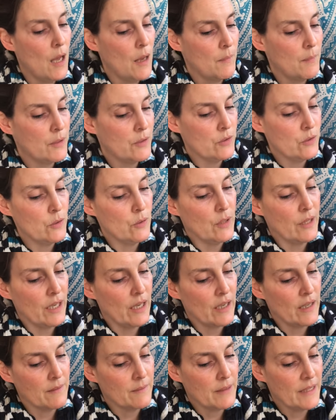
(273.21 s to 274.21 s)

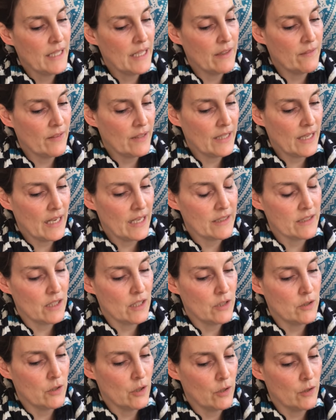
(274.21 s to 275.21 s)
Petulia even had a
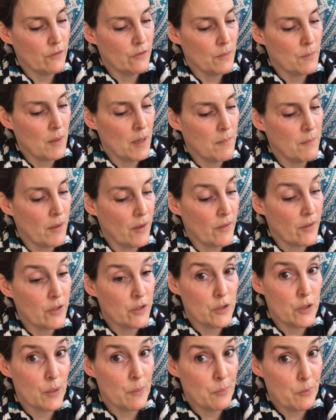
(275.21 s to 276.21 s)
note from her mother
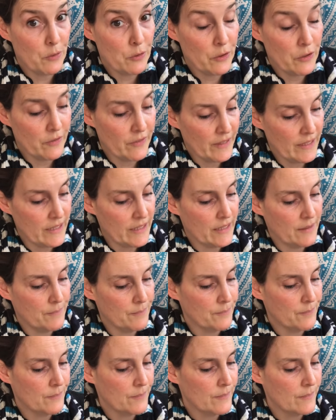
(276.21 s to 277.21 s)
to prove it.
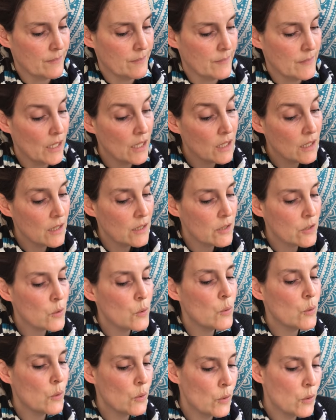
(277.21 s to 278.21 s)
"To
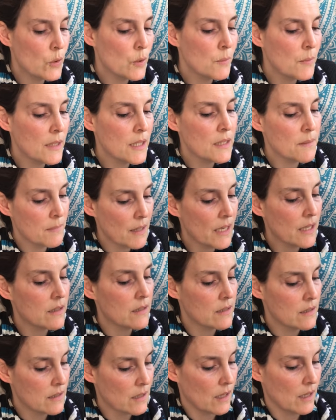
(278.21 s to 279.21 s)
whom it may
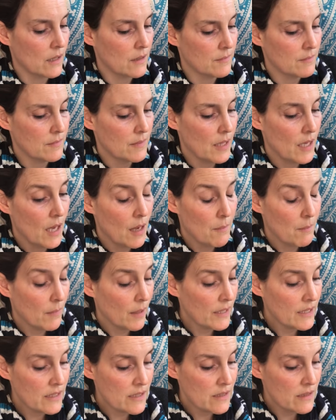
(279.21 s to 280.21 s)
concern,
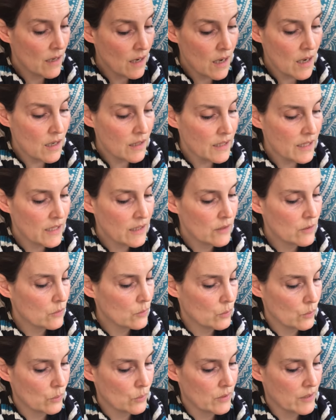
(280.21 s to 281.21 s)
my darling
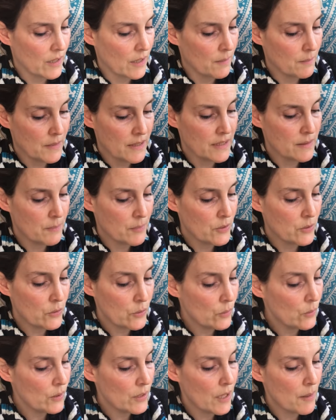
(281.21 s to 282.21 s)
daughter, Miss
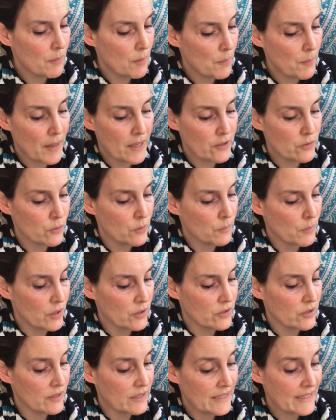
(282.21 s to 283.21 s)
Petulia Perpetual
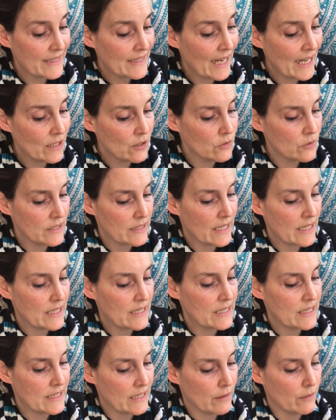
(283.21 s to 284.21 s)
Motion, cannot stay
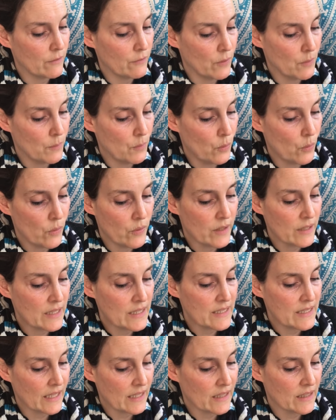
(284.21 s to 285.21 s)
still for more than a
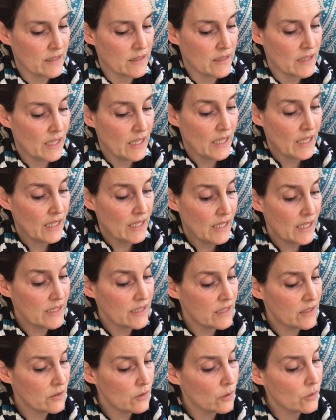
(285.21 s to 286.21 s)
second.
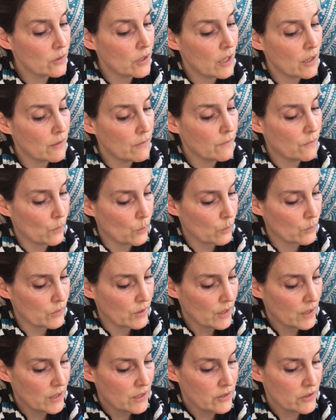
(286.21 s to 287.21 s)
It is not her fault,
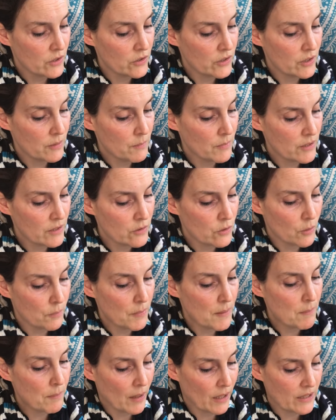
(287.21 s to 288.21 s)
so she must not
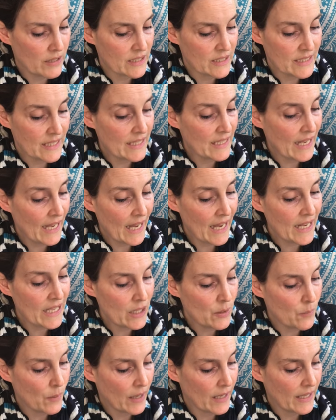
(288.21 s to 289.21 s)
be punished in
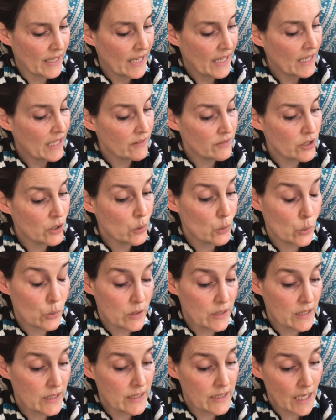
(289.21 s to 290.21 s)
any way if she
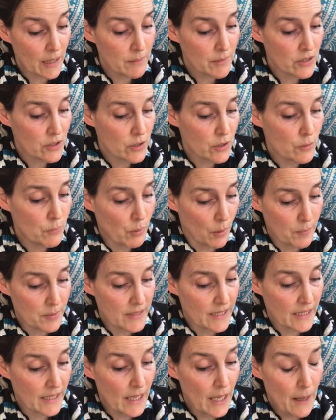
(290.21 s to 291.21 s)
causes damage to
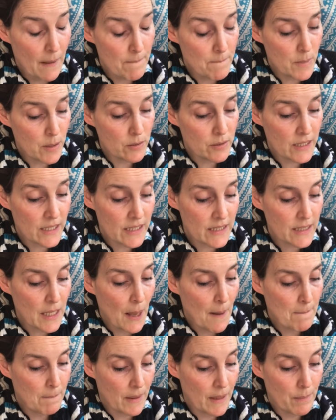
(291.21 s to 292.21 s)
property, buildings,
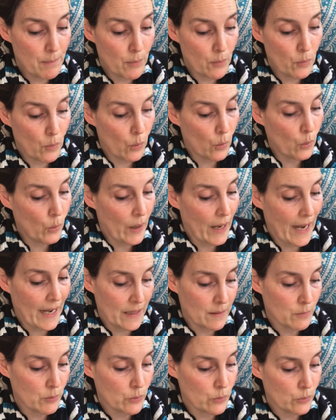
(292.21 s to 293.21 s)
people or
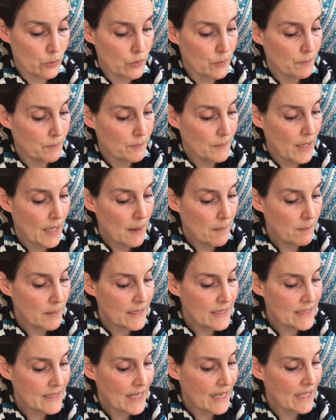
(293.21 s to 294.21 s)
animals.
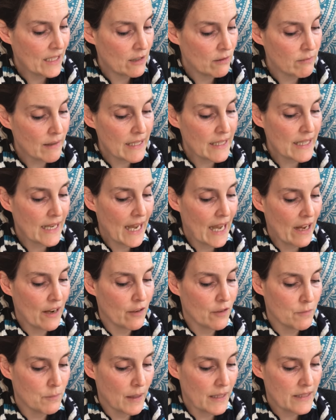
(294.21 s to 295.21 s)
Please take great care
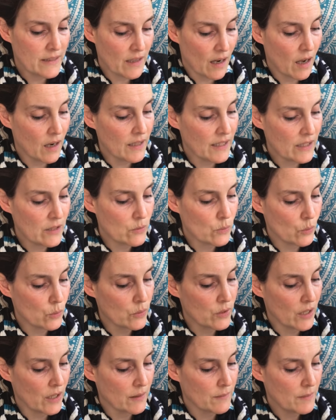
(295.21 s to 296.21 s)
of my darling
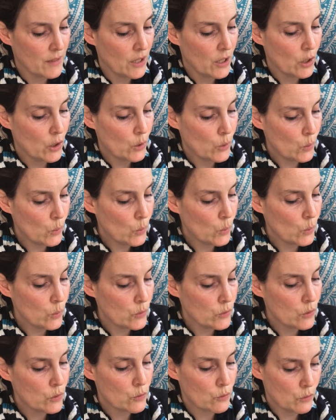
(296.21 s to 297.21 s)
daughter.
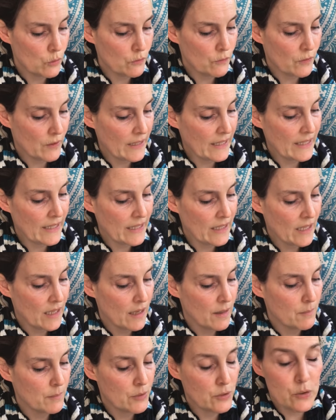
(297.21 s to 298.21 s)
Yours truthfully,
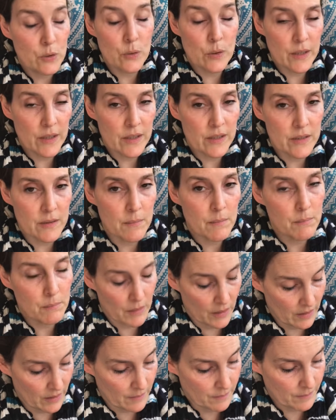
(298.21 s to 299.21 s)
Petulia's
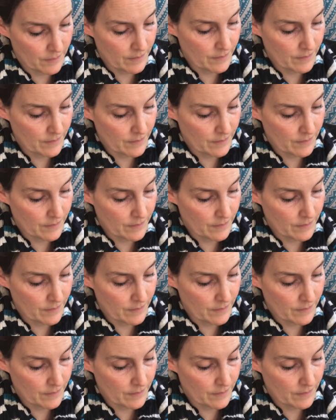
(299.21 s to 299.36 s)
mother."